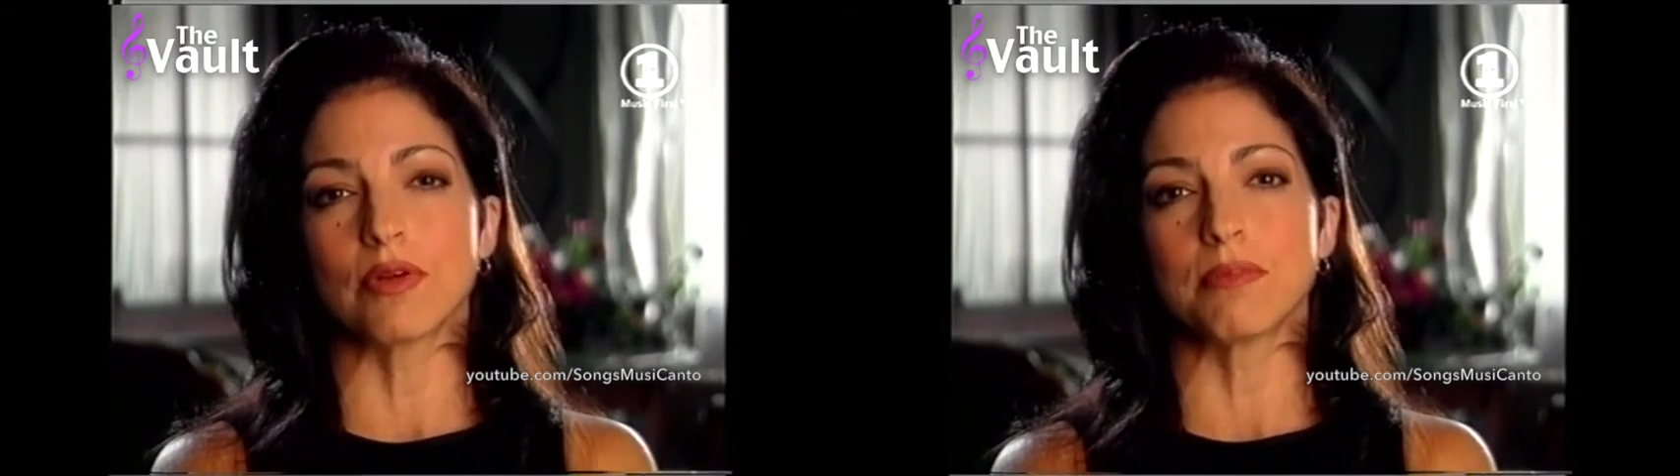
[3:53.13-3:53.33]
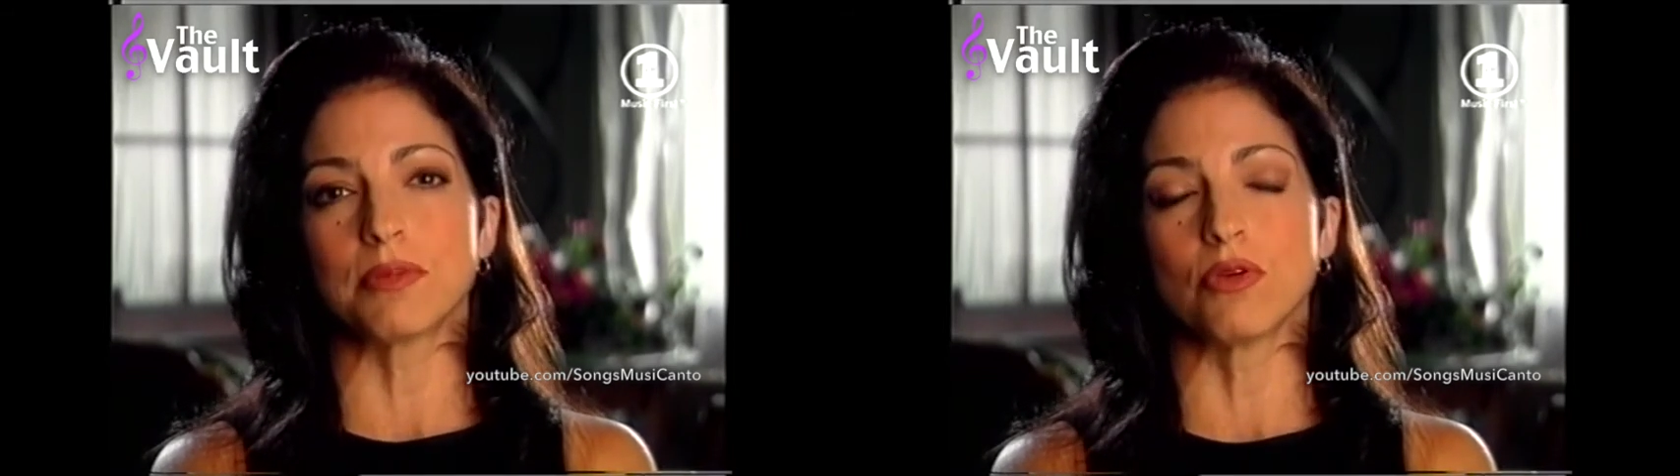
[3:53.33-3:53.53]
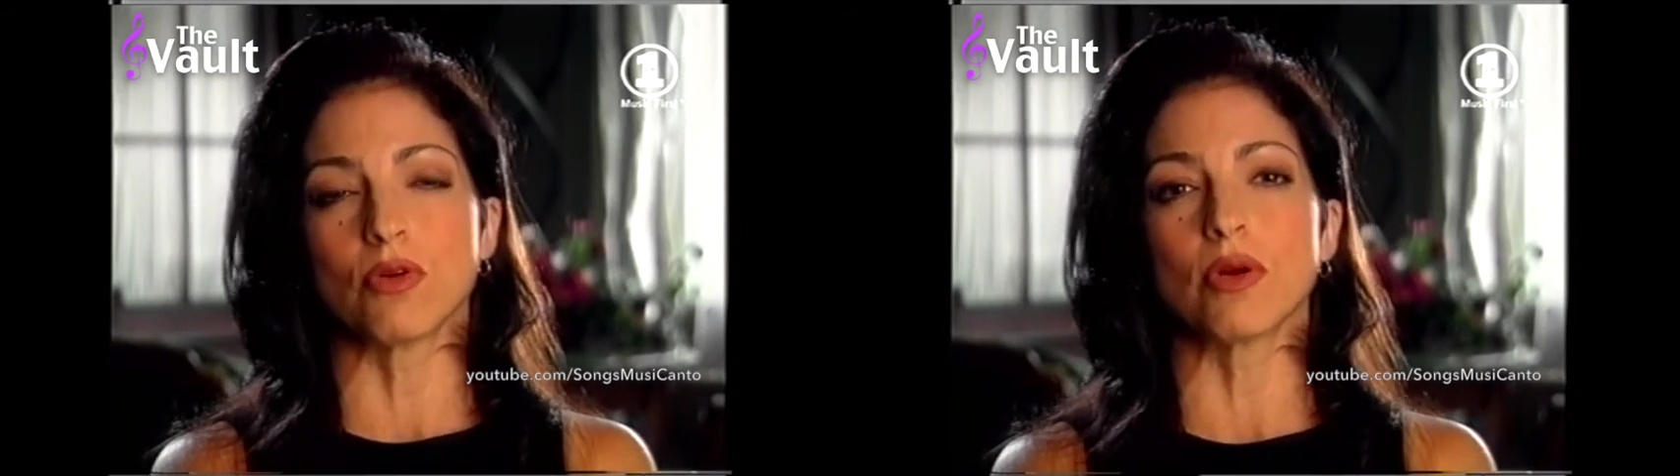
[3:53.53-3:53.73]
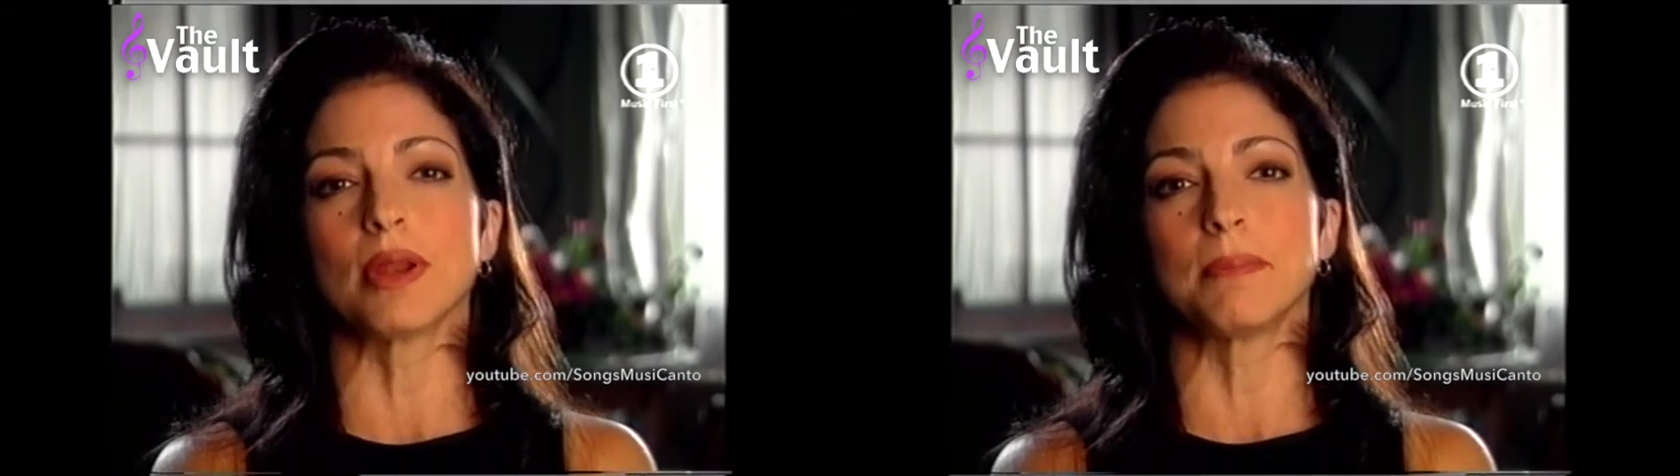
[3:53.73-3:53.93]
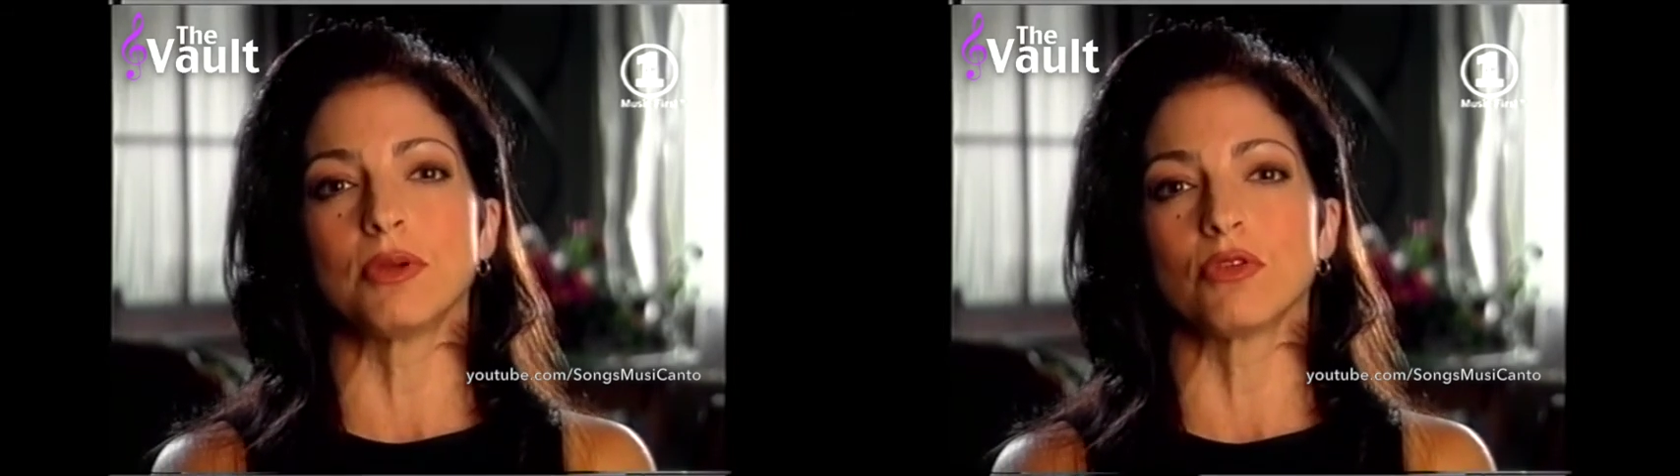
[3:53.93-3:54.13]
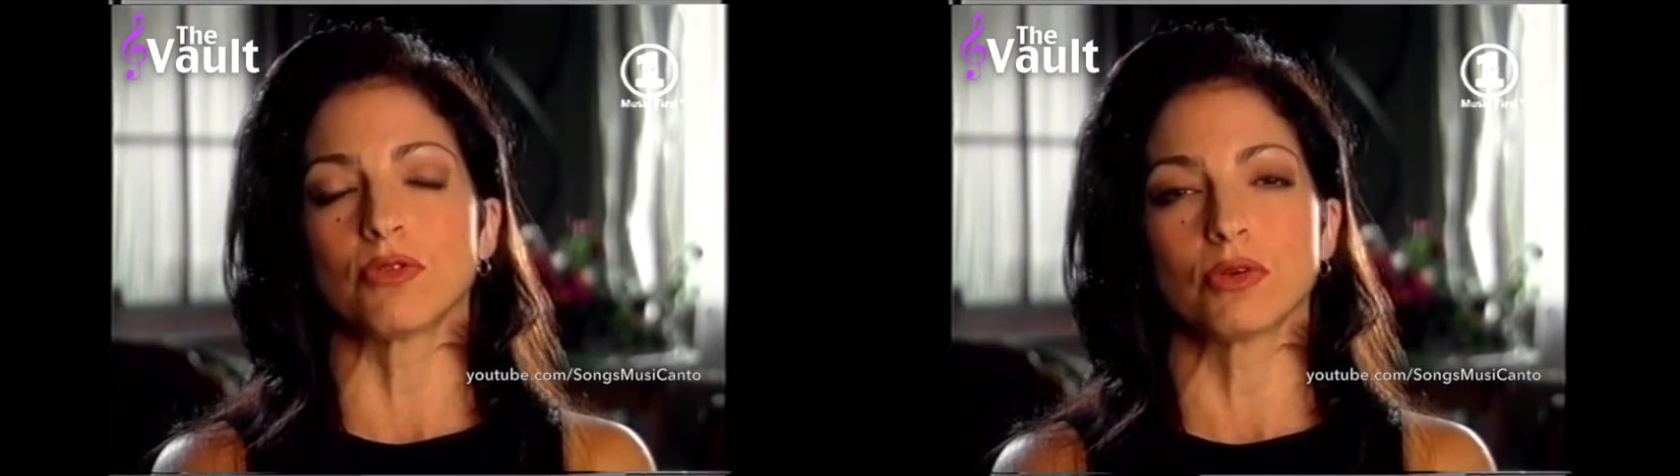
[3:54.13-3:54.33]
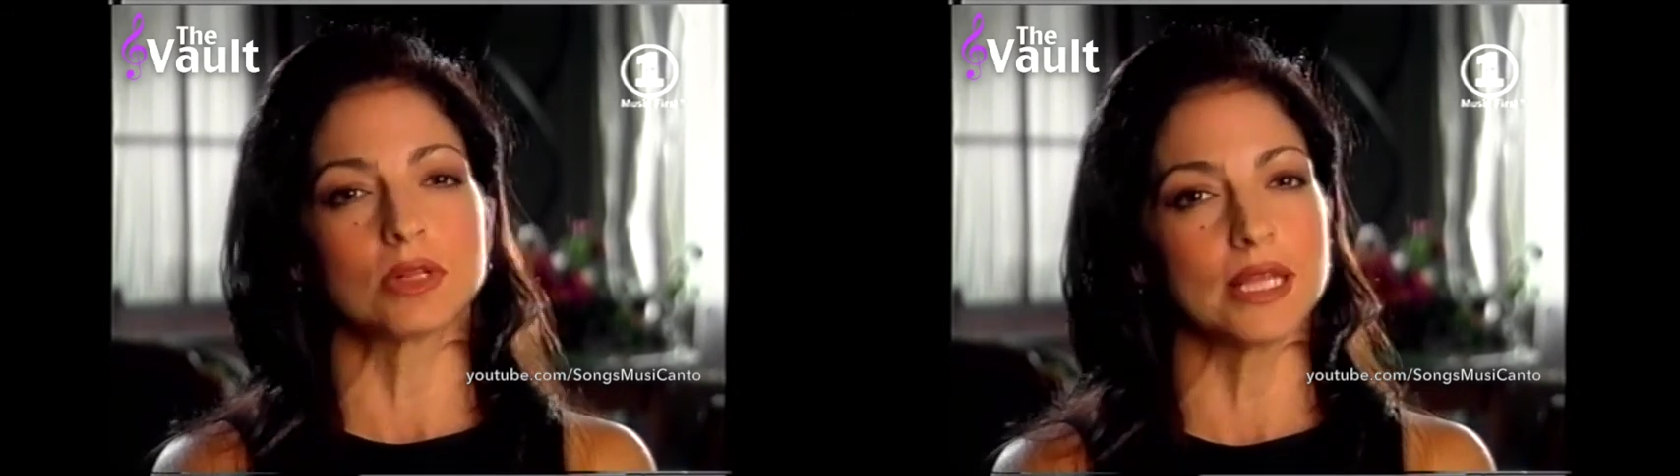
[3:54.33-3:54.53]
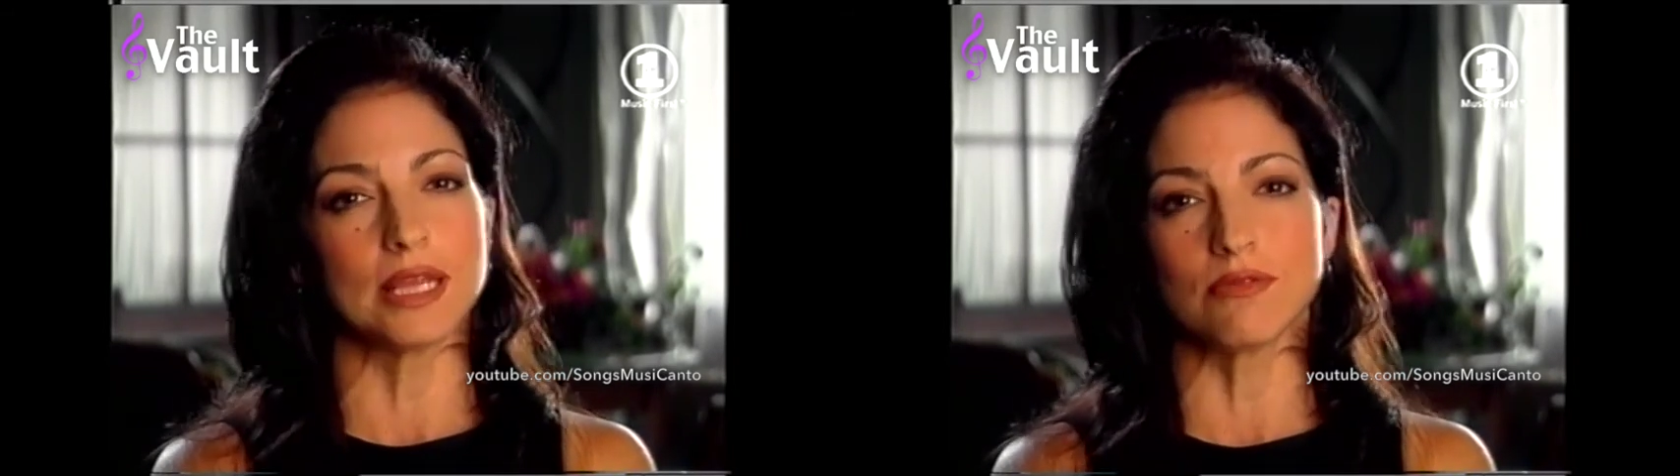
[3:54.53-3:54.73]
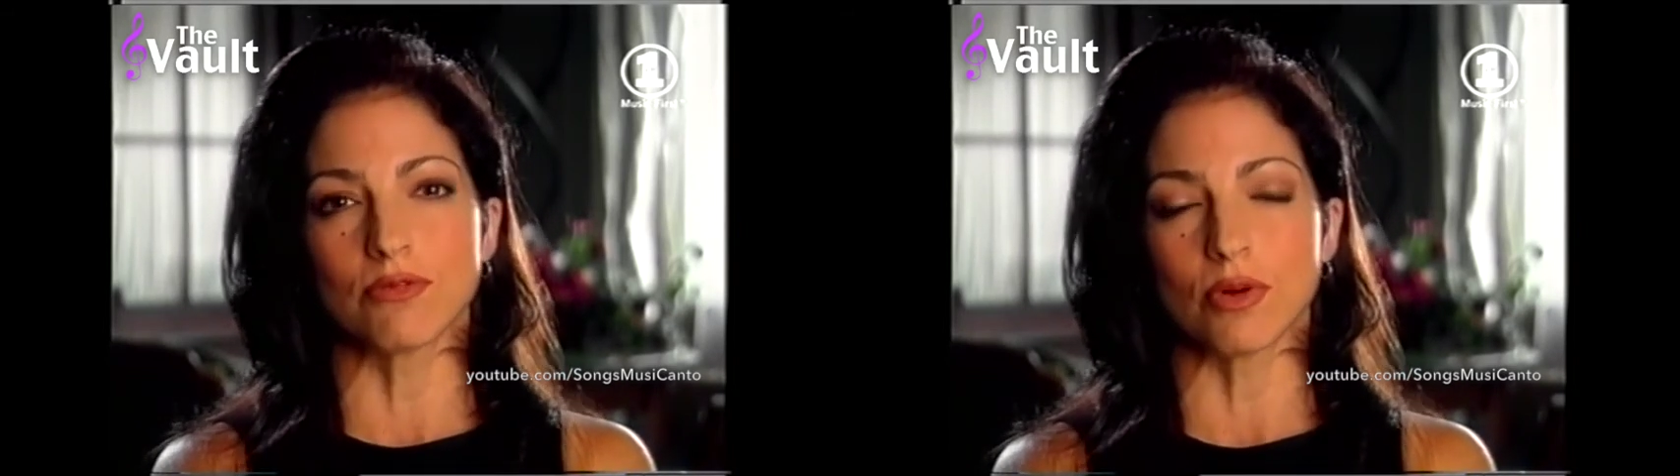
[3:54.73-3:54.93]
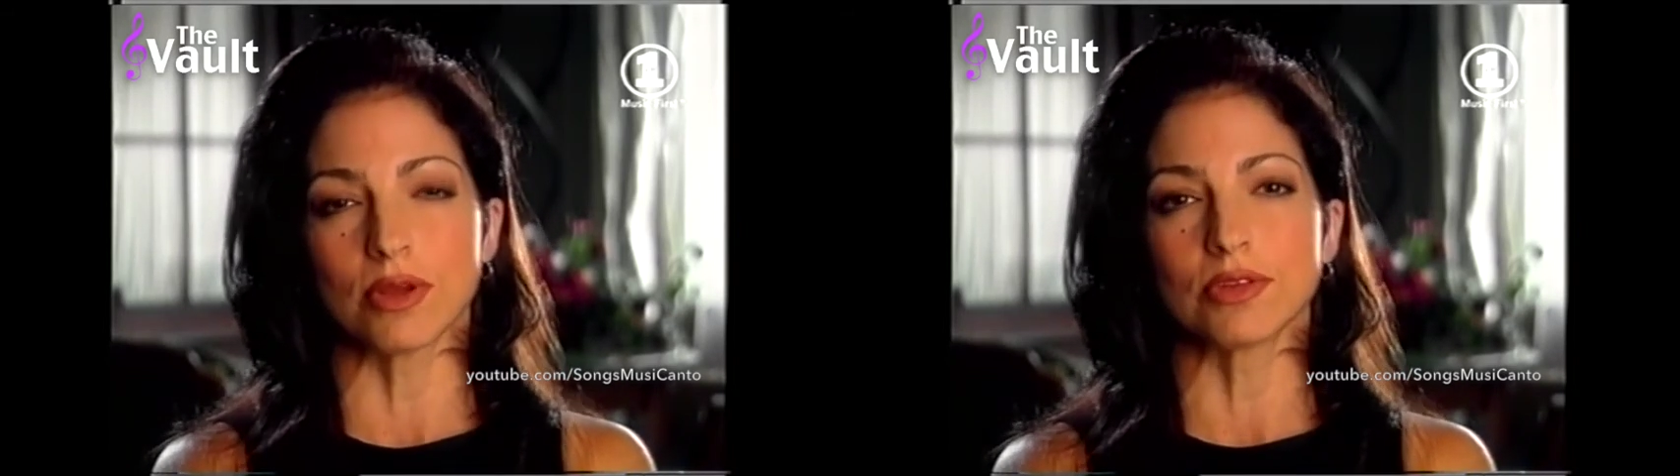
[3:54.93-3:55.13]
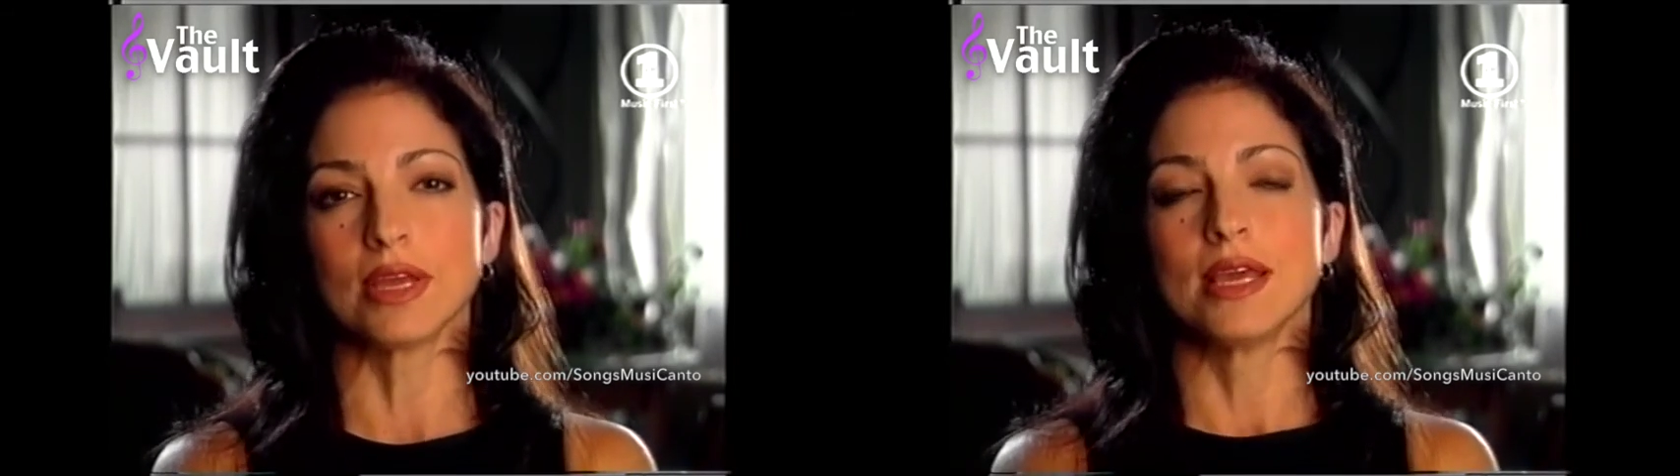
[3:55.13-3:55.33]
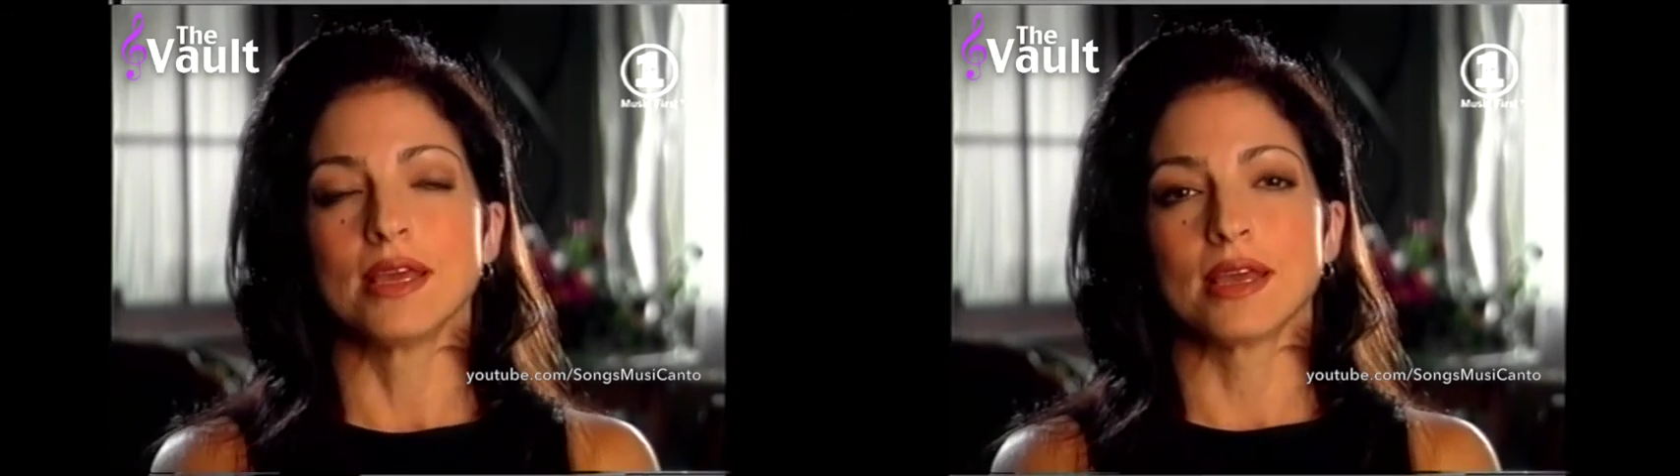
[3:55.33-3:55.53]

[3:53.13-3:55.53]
very pure and beautiful, clean voice.